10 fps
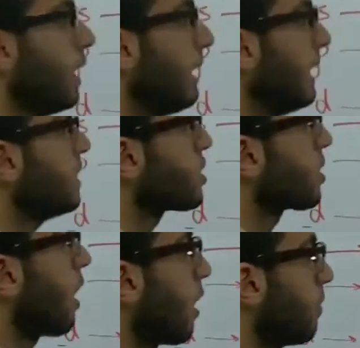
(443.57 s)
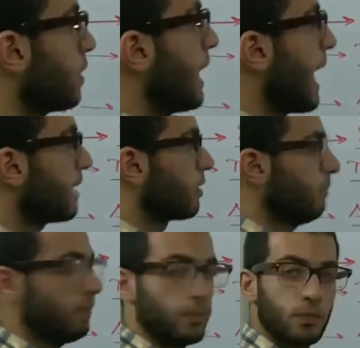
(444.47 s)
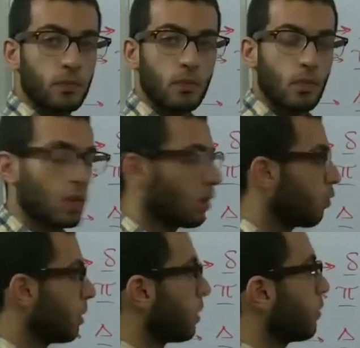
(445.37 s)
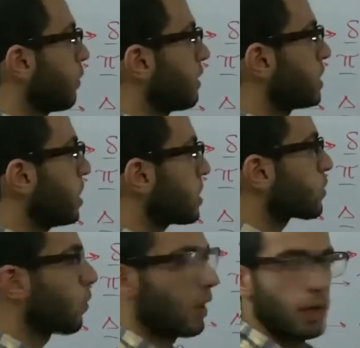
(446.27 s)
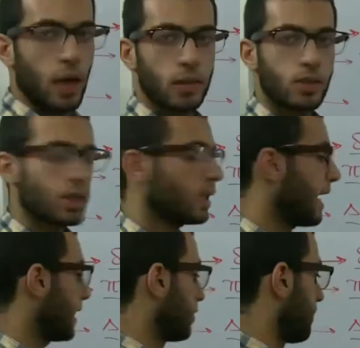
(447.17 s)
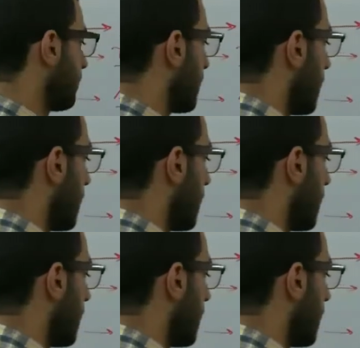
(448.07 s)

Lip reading: each carbon atom will bond with just one hydrogen atom.